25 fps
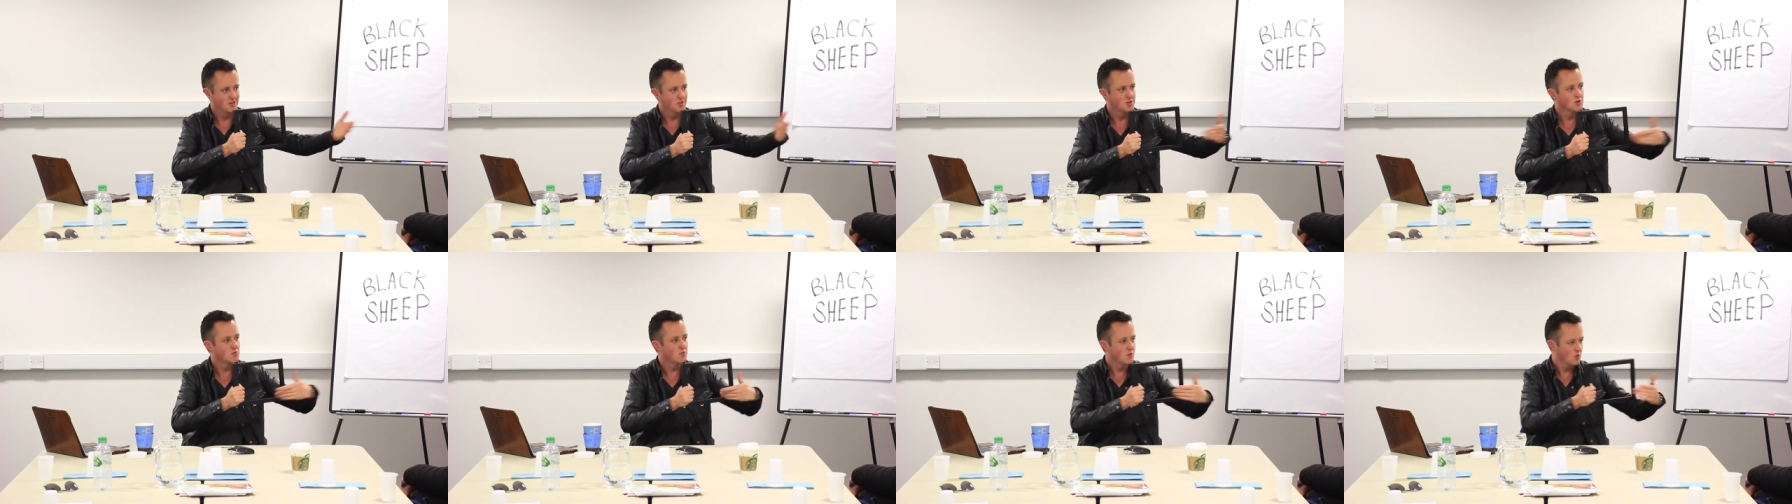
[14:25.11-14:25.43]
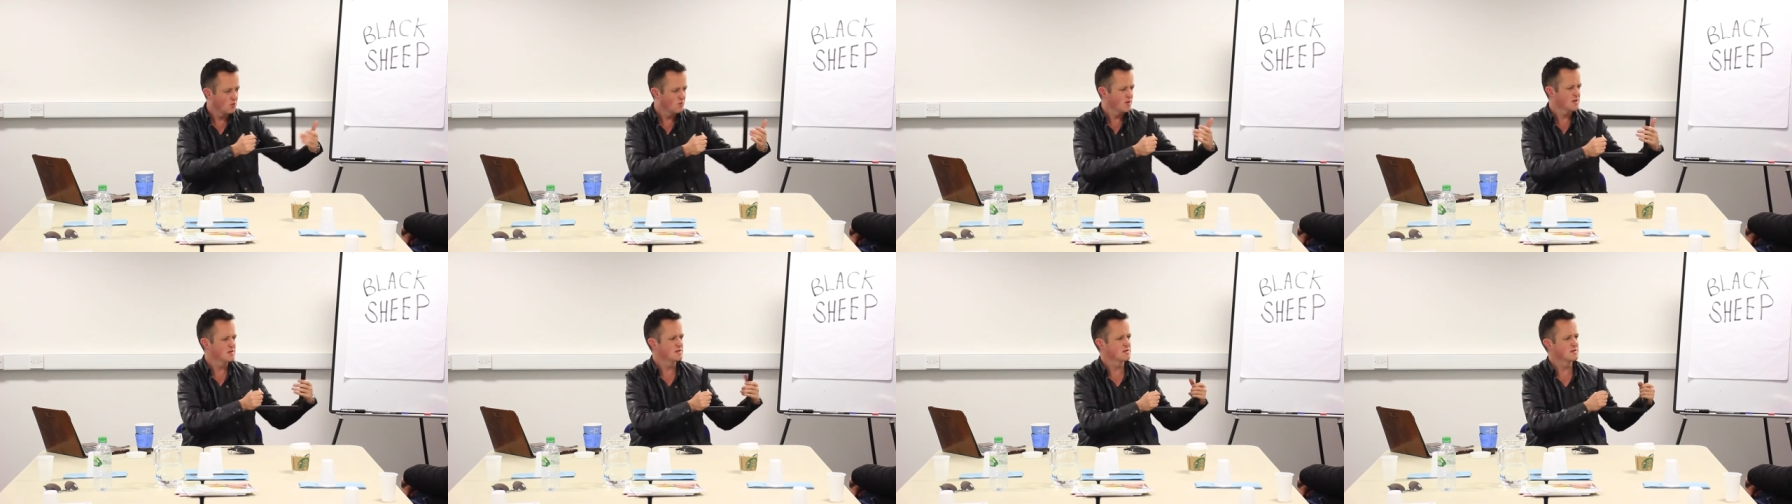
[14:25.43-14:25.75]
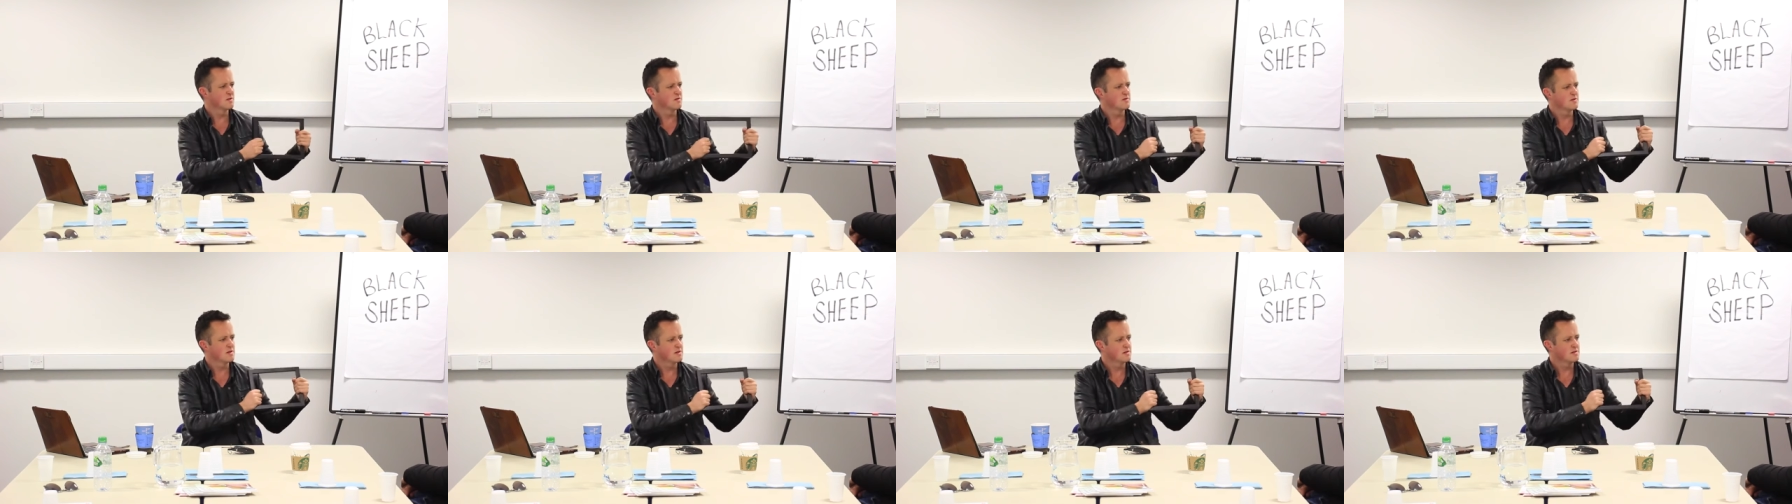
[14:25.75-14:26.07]
do you
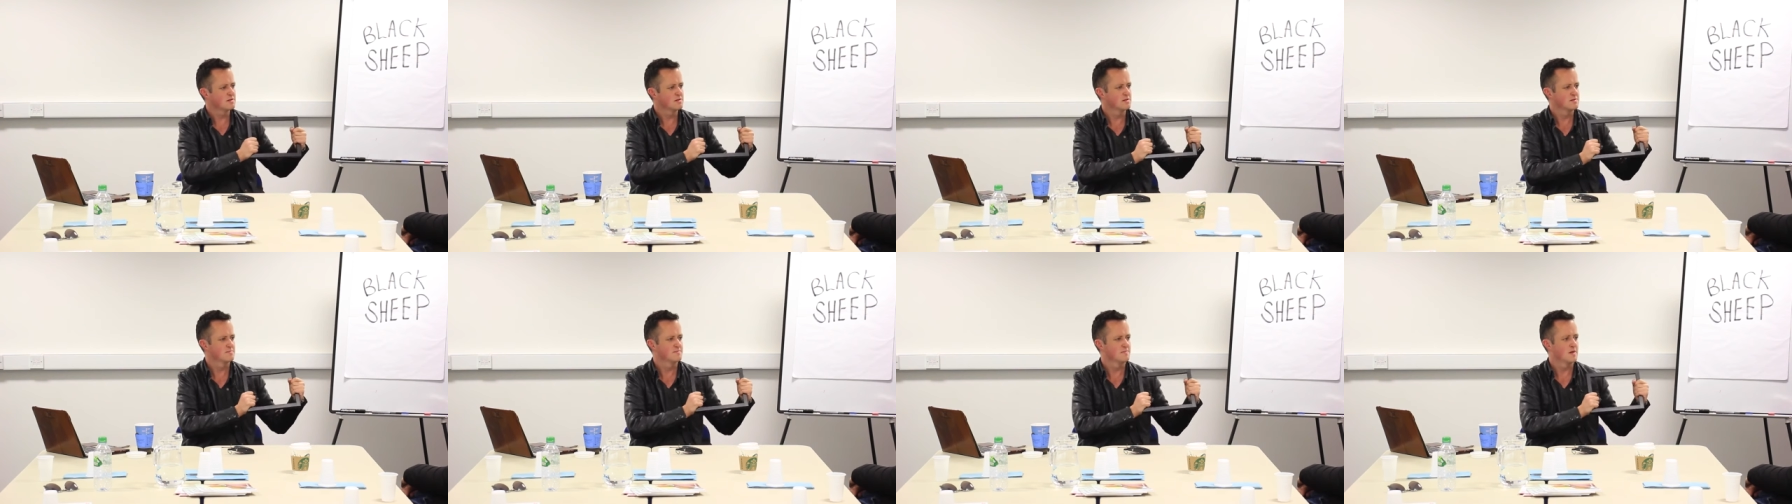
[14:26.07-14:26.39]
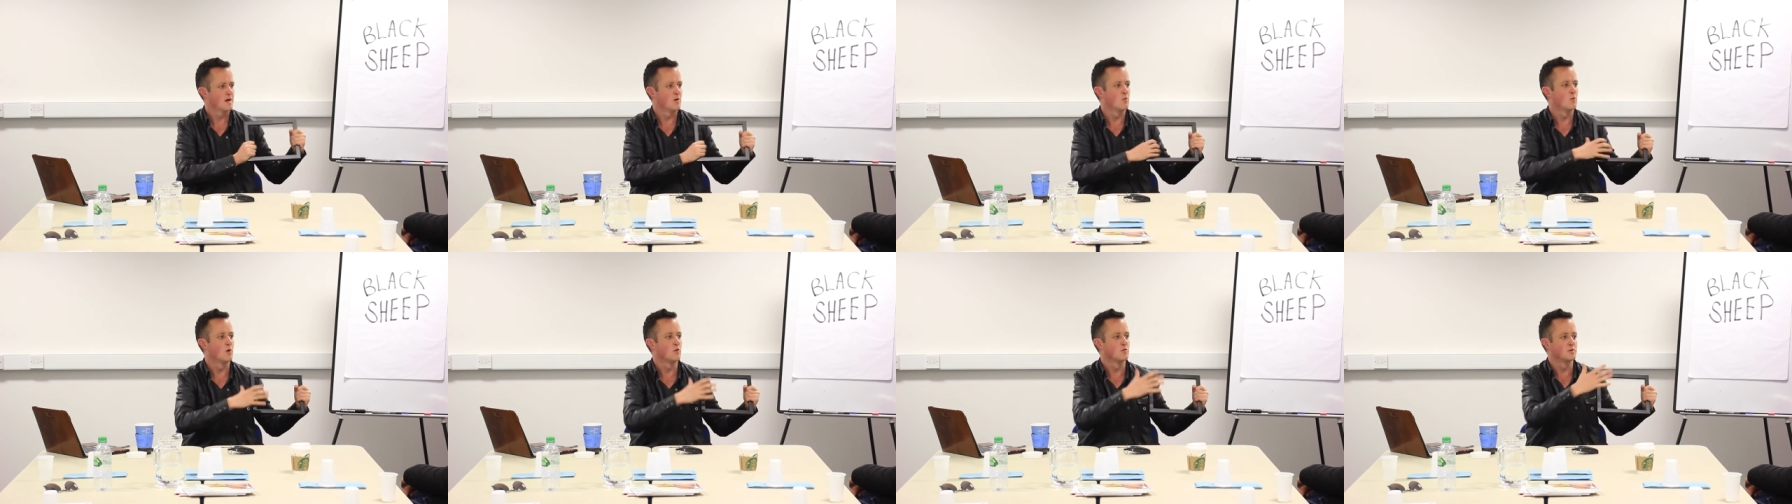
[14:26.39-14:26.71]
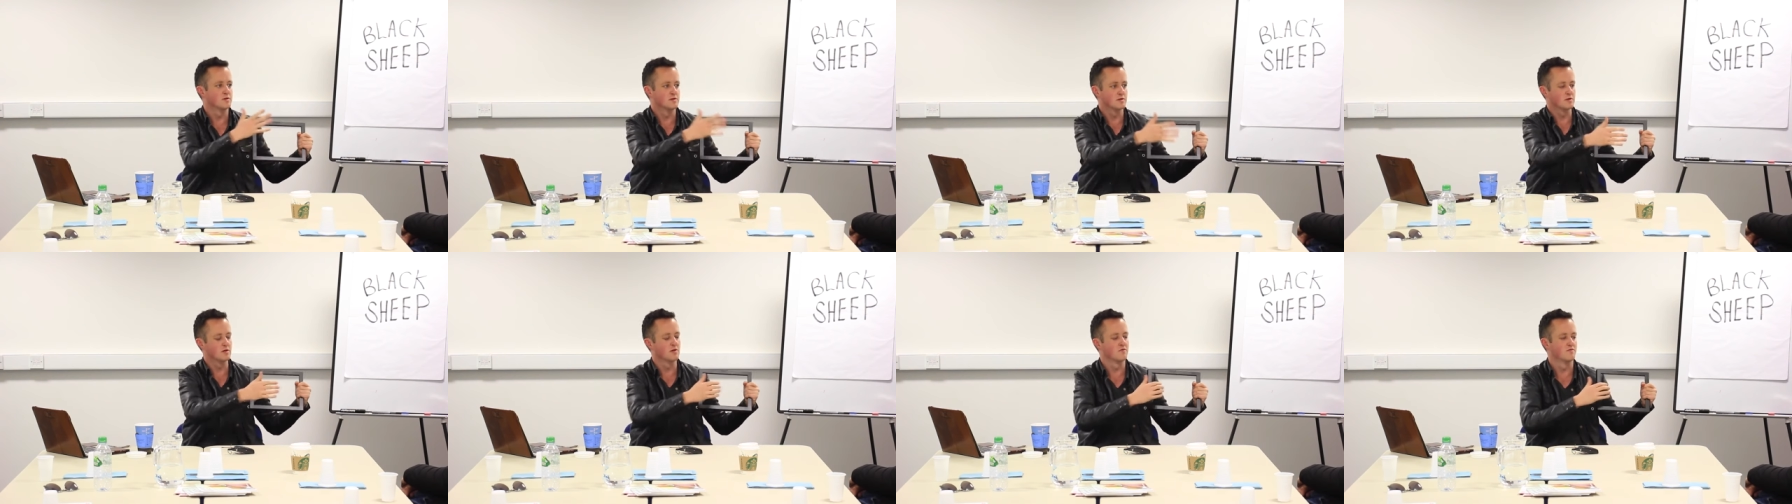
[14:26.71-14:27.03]
always do this? And
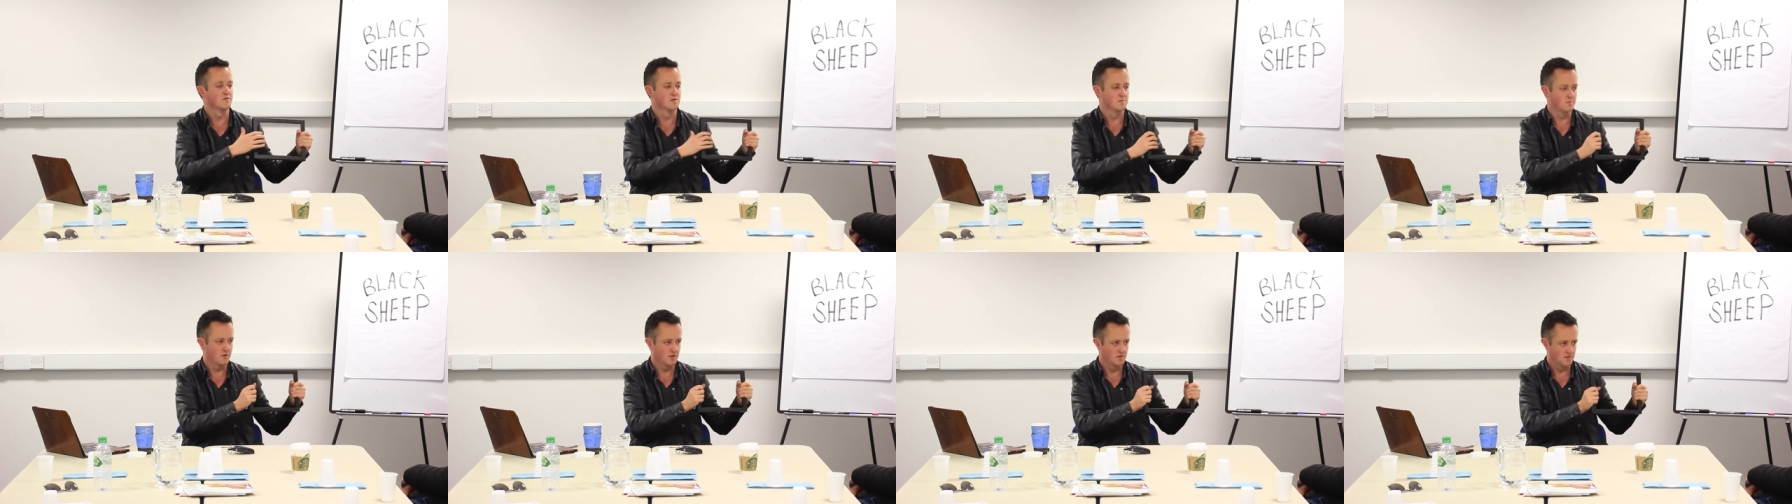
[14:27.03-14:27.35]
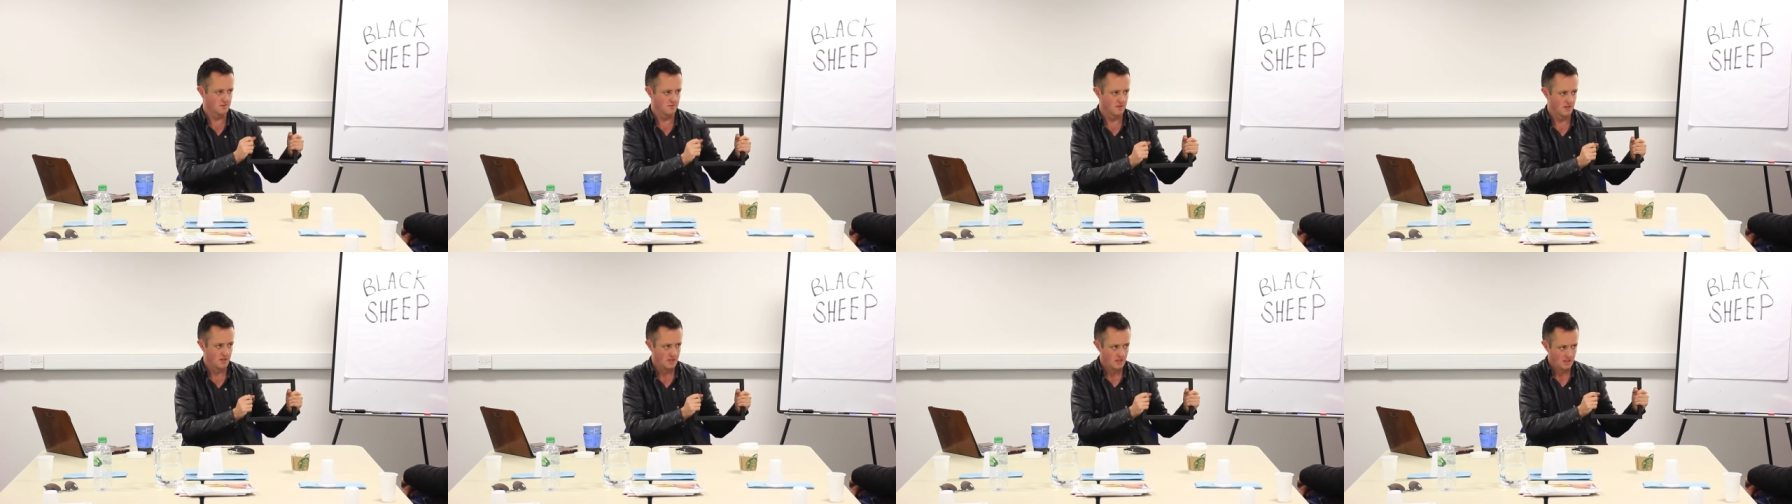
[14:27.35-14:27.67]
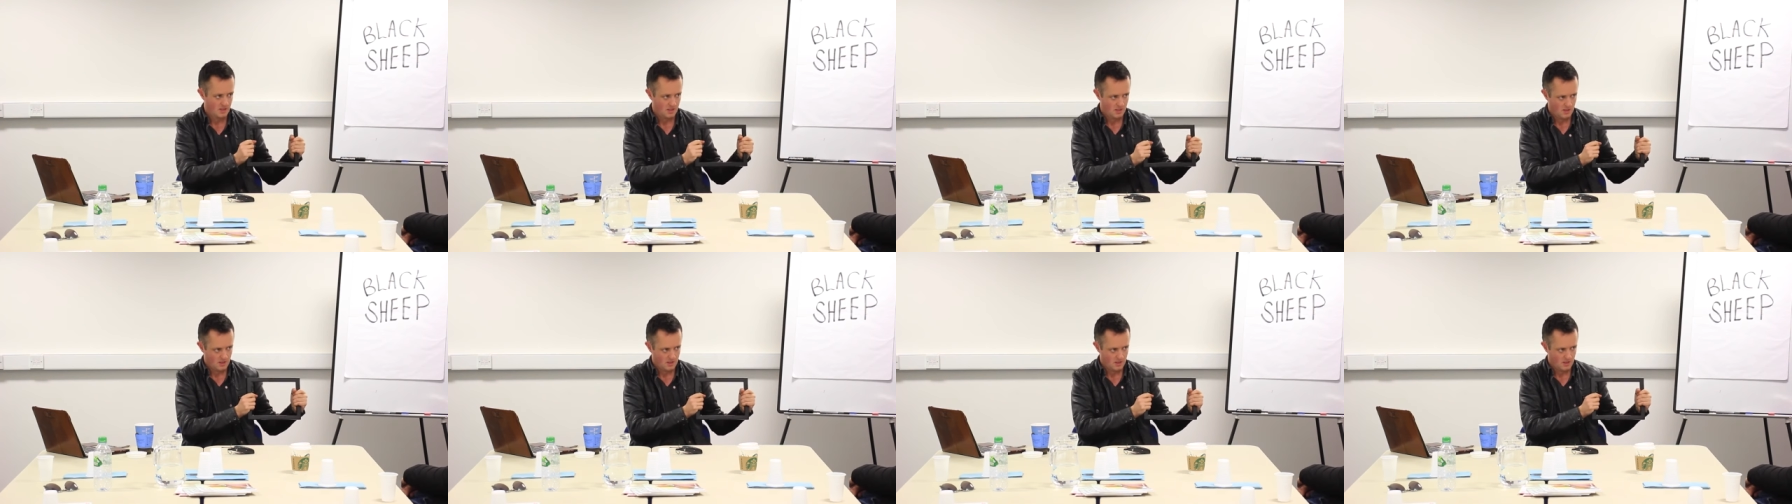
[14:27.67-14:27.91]
what would the good response be?